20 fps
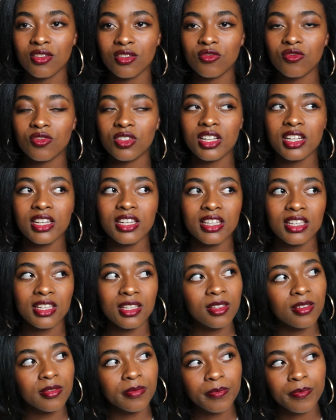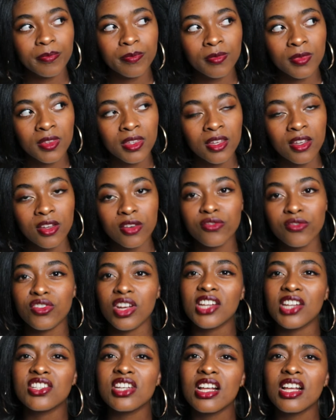really
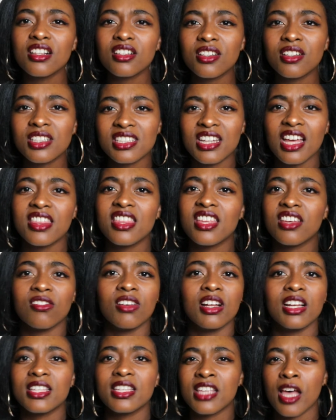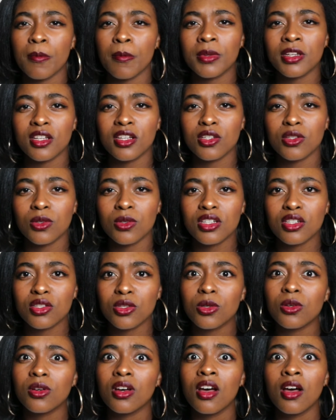fragile because nothing really is happening to it.
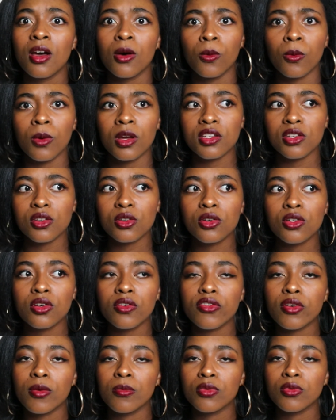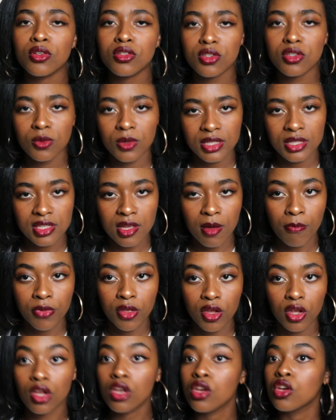So when you go from not doing
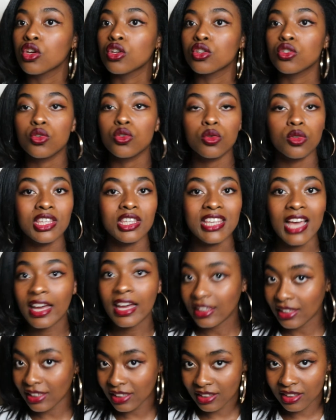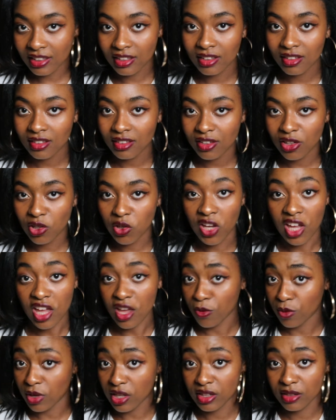something to yanking your
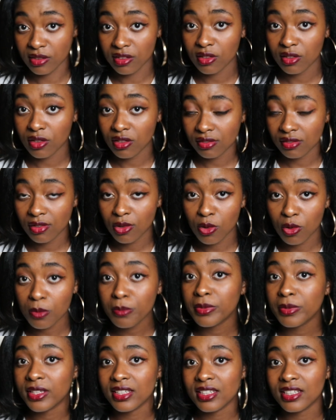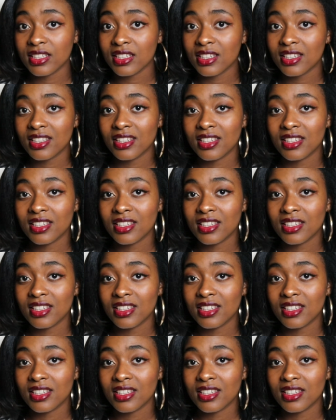hair while combing it,